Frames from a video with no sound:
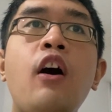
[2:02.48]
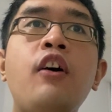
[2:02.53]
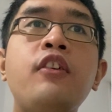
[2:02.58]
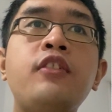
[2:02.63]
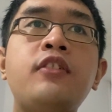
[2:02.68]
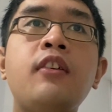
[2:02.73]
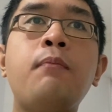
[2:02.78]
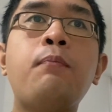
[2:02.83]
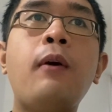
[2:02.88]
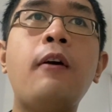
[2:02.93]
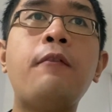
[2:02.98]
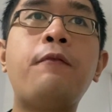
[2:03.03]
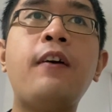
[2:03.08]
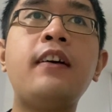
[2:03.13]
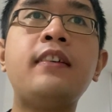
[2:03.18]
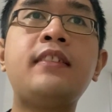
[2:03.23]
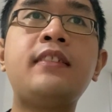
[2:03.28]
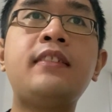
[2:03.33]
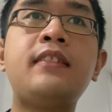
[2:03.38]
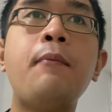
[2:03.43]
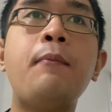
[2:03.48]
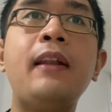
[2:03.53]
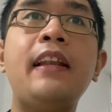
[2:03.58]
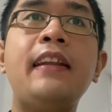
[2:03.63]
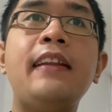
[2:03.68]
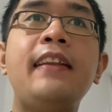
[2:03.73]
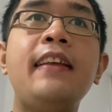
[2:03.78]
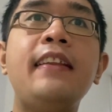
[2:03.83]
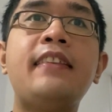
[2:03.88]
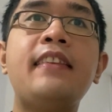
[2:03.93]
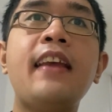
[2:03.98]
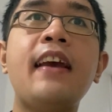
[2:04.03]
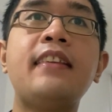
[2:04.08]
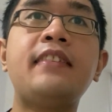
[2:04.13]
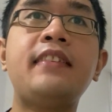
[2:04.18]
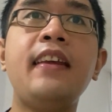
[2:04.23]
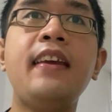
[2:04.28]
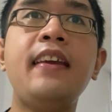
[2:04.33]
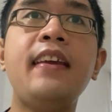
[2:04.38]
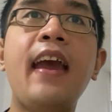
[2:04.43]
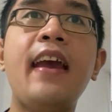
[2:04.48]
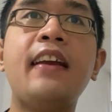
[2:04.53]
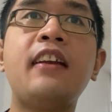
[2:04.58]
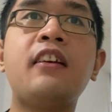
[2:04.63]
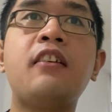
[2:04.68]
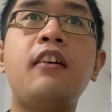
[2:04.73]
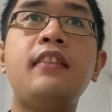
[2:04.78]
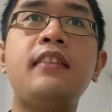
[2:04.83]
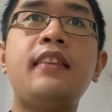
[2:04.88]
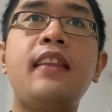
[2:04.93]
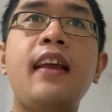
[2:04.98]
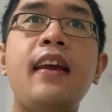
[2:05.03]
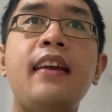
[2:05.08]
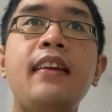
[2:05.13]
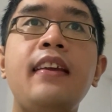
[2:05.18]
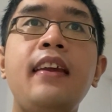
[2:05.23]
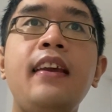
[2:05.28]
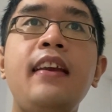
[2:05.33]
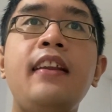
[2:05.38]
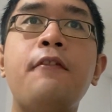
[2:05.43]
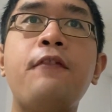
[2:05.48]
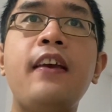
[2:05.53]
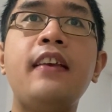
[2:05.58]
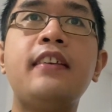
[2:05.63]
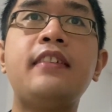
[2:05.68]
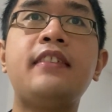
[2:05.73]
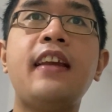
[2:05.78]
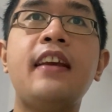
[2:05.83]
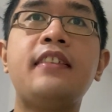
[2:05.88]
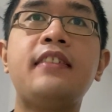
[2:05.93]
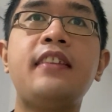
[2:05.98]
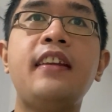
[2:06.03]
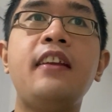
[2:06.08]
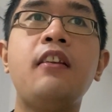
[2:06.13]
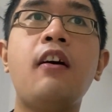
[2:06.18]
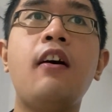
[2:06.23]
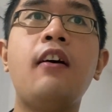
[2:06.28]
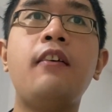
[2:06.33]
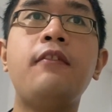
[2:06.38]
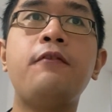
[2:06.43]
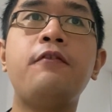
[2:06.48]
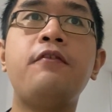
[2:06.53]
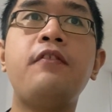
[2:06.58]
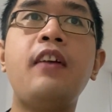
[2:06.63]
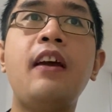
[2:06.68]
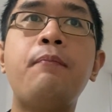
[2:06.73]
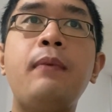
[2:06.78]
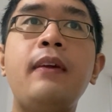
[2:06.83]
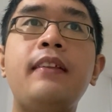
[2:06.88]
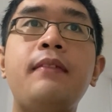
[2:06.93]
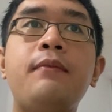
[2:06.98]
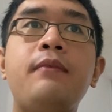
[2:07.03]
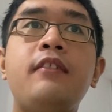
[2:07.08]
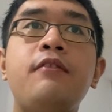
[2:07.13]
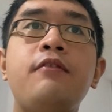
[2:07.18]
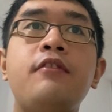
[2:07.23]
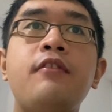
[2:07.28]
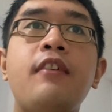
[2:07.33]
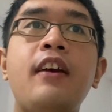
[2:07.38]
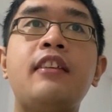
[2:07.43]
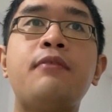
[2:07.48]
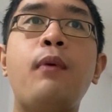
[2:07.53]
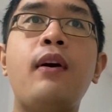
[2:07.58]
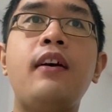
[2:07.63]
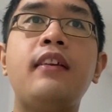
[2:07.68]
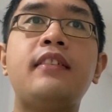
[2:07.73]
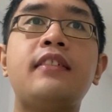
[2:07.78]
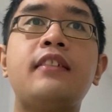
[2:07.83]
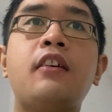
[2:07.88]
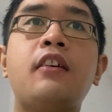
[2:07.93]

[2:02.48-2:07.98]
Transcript: also perform stability testing and content interface testing on rapid response